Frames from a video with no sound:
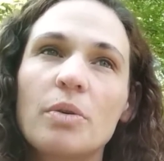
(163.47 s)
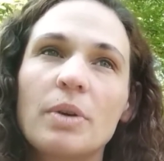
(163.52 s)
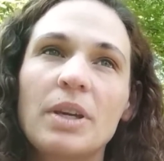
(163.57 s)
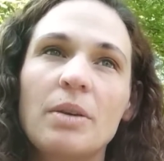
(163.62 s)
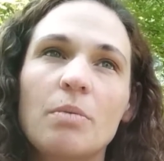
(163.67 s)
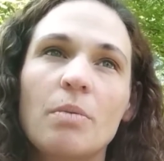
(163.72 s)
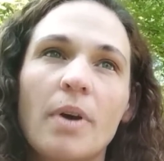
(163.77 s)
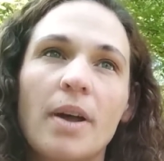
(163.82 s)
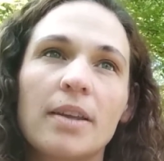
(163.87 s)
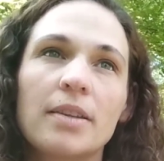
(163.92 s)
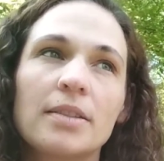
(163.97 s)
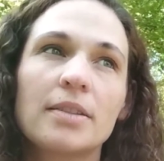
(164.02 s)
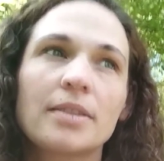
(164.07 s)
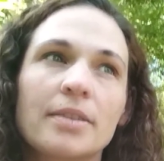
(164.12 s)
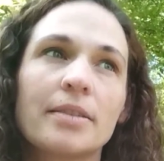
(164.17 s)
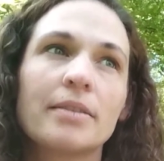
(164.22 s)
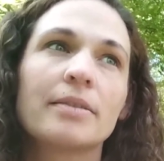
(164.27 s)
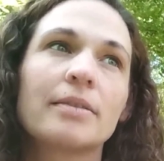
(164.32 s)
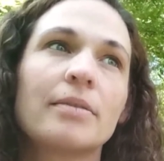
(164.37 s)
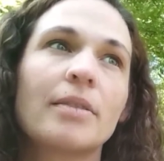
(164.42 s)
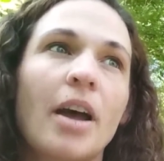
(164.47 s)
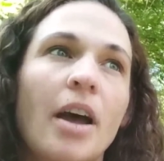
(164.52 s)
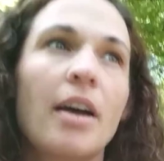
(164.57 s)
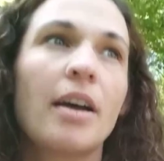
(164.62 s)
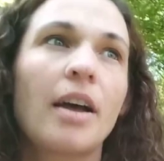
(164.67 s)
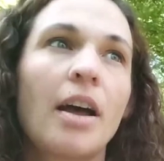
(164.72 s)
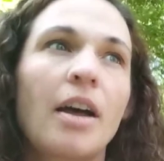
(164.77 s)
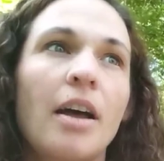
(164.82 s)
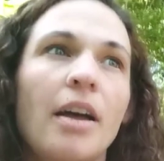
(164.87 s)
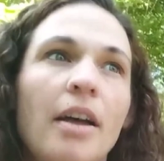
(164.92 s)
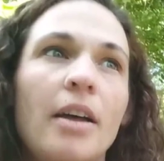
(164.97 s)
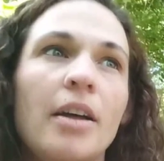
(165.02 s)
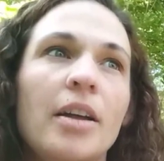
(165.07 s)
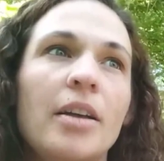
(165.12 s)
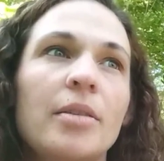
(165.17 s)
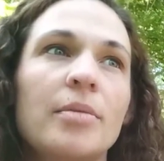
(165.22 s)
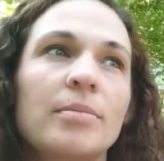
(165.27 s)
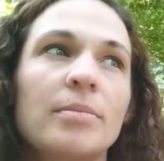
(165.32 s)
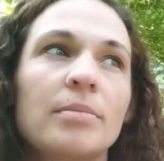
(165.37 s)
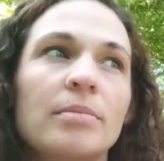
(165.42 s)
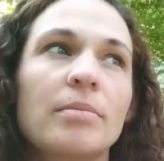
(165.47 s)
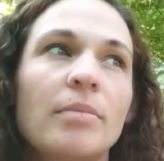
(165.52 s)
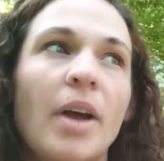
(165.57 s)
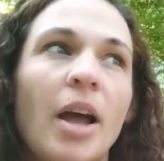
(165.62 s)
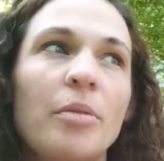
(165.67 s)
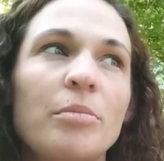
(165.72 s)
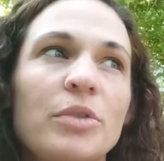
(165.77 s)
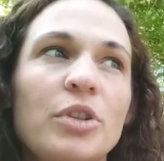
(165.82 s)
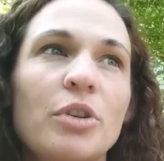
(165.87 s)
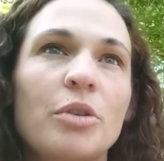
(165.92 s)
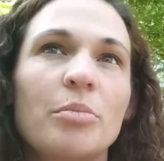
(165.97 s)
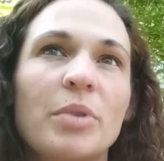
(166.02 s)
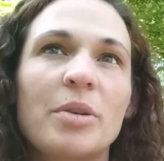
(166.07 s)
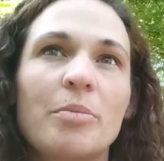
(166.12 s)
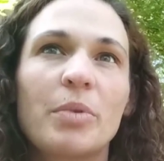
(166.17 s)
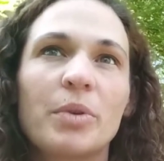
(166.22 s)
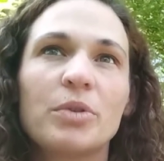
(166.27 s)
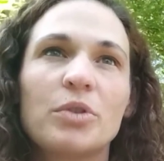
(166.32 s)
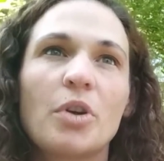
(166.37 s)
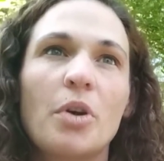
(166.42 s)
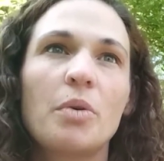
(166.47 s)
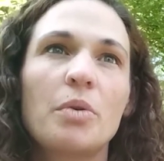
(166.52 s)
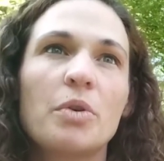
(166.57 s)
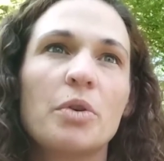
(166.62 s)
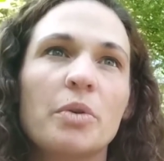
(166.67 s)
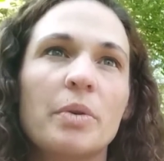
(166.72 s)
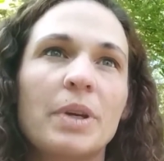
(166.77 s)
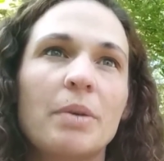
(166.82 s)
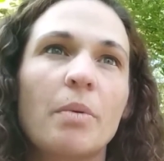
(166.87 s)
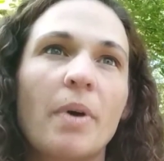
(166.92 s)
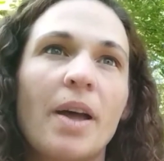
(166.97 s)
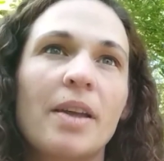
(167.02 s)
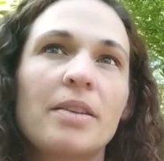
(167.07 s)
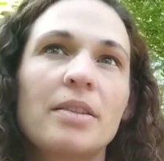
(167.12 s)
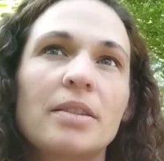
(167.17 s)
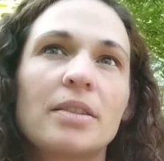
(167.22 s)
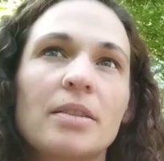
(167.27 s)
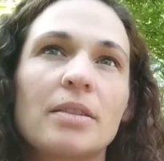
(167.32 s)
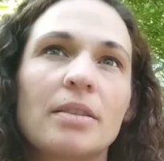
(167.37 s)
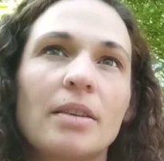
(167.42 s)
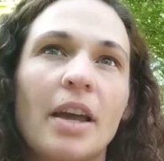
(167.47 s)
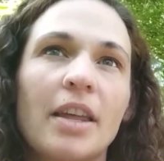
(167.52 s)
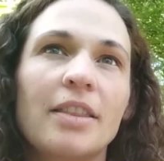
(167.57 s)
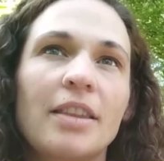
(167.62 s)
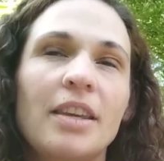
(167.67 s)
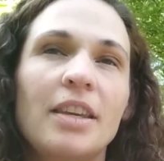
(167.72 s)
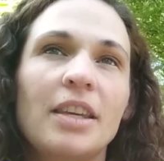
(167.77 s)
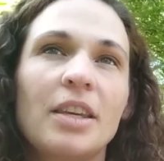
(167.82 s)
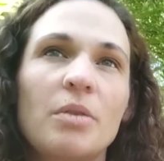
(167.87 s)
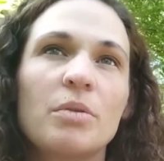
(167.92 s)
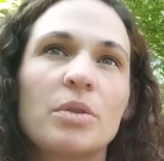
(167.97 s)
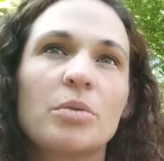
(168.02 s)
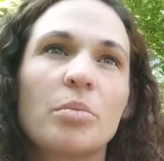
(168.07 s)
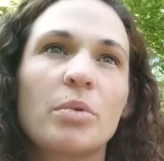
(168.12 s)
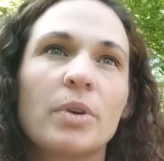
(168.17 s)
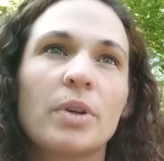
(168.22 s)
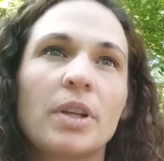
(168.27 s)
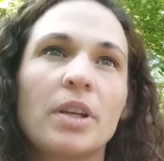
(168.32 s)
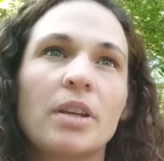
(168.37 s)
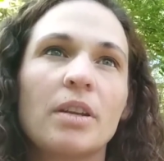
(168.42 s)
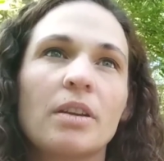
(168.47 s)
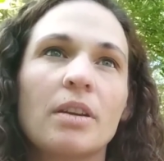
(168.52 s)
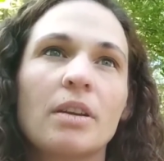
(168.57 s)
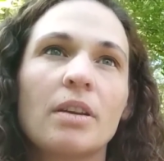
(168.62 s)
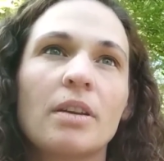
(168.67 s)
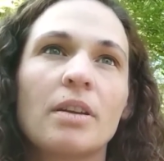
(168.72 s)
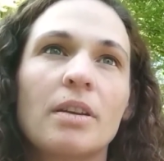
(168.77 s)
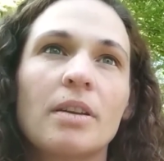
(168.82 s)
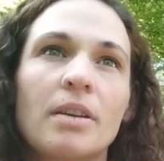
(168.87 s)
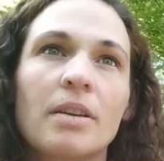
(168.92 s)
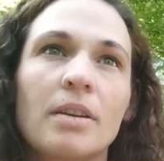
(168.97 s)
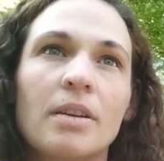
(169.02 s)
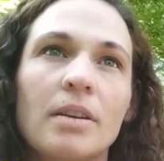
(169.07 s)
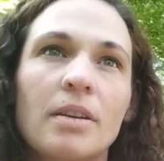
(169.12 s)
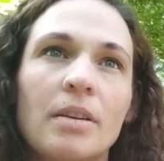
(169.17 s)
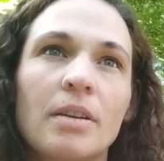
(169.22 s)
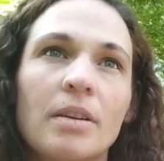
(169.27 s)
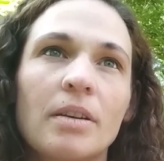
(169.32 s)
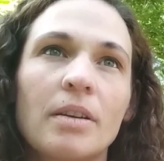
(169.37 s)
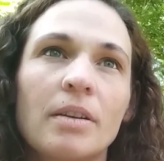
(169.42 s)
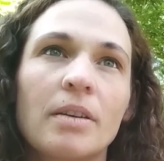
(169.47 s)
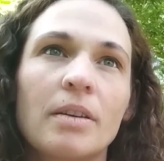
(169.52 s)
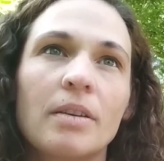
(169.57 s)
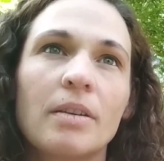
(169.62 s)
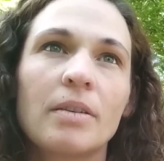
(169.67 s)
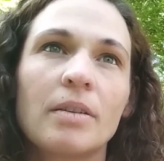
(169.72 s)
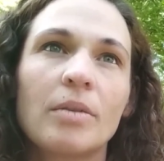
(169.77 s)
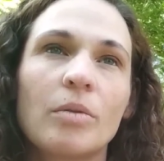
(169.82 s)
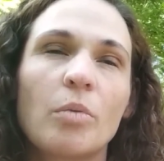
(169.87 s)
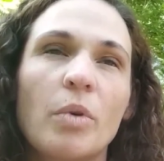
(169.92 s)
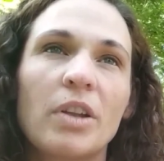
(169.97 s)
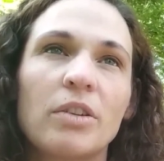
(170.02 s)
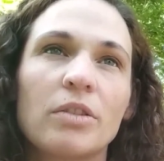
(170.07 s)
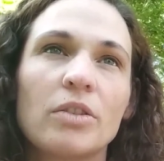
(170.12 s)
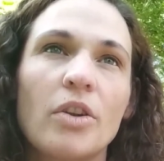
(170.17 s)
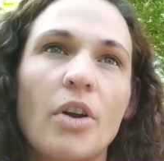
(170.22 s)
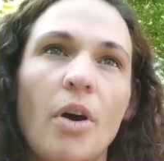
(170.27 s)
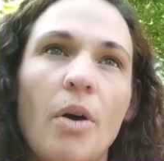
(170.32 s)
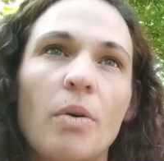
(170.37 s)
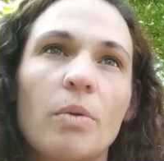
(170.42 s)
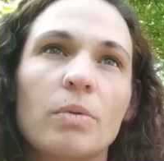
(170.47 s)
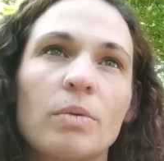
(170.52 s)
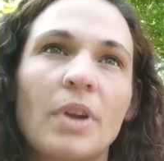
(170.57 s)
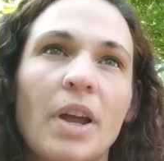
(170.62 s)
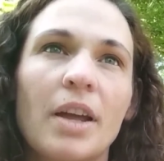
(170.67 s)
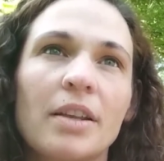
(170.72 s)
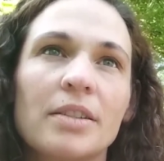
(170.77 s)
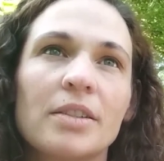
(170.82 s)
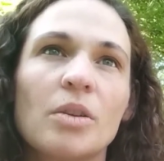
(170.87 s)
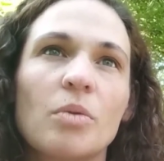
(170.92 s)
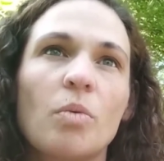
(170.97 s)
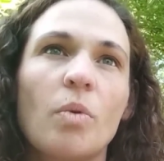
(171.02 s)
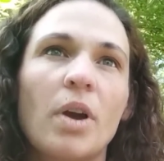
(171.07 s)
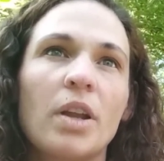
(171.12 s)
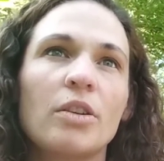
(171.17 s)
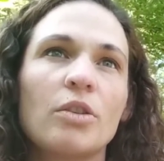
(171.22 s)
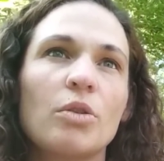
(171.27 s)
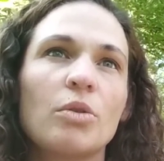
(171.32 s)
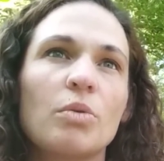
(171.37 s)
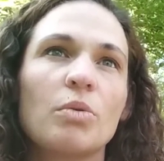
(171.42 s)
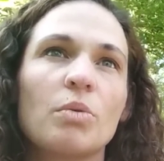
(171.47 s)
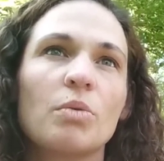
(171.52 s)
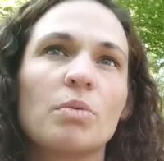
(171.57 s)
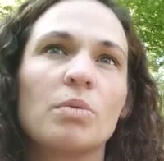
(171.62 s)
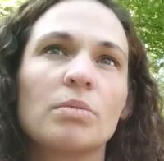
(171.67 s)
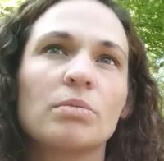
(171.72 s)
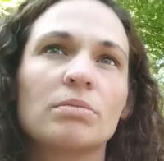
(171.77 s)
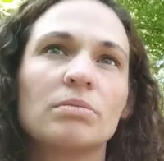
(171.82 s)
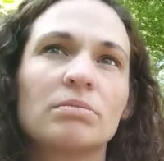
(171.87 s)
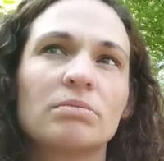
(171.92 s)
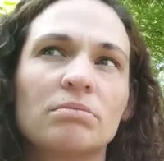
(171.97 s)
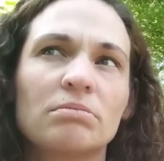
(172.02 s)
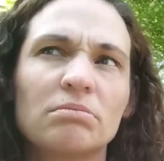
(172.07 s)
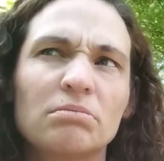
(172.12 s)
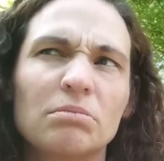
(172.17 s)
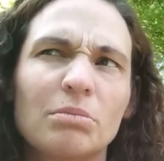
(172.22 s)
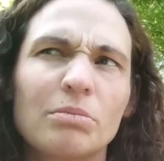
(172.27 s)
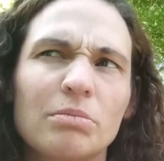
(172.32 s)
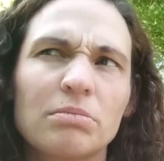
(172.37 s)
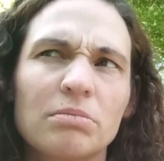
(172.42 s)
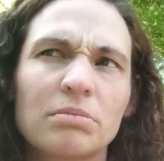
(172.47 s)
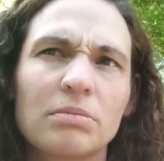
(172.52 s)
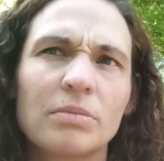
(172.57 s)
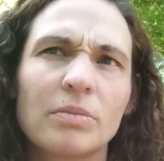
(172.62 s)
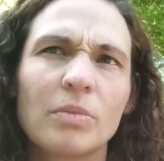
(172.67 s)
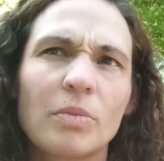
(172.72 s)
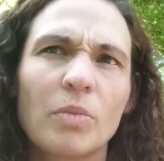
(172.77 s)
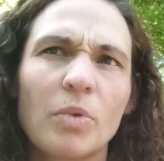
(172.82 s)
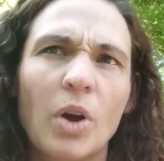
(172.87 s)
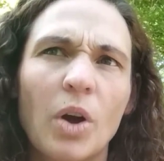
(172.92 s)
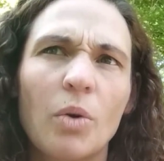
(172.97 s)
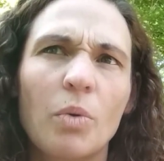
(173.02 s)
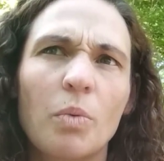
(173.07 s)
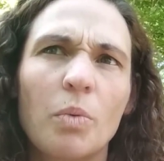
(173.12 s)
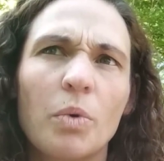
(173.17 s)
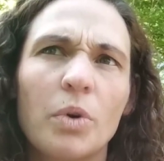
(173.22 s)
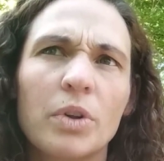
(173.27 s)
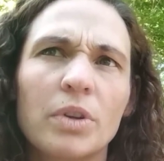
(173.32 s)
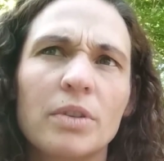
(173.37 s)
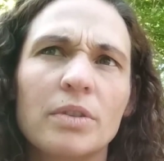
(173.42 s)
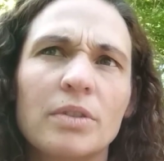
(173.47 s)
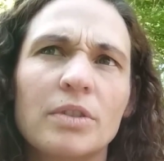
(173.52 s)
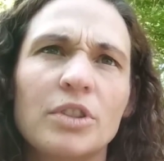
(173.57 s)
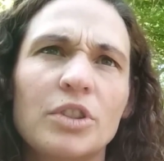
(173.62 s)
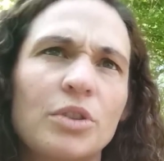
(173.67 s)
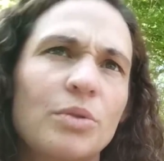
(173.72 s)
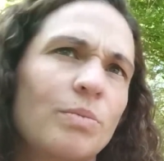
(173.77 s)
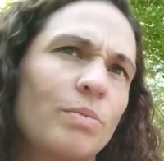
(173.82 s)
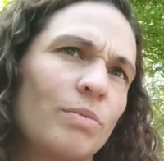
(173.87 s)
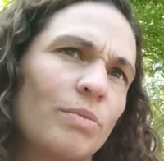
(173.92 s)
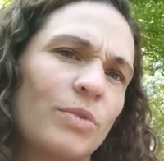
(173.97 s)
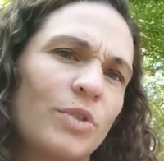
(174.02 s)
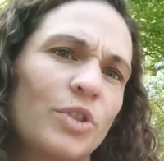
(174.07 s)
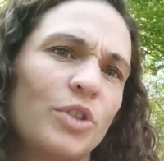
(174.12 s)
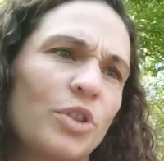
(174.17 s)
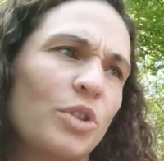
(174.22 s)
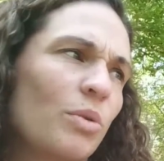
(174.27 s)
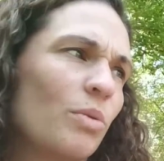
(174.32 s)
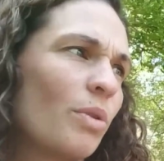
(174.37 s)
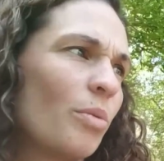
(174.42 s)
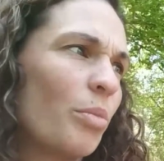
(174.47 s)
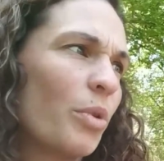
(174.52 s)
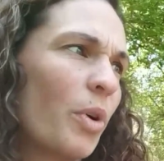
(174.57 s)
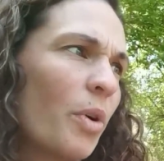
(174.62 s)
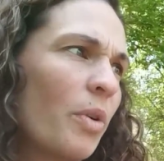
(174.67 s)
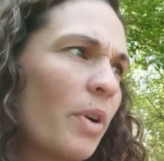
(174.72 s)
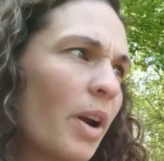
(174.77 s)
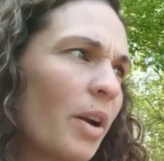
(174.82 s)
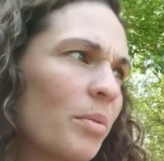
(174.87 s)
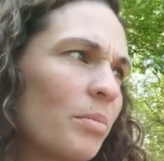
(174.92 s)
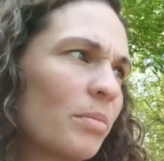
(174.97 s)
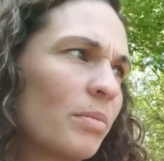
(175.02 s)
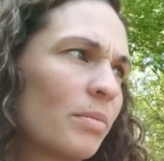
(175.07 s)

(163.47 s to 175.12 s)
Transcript: he was. I'm sure people know who he was. I think he was pretty well known as the one who would do the program.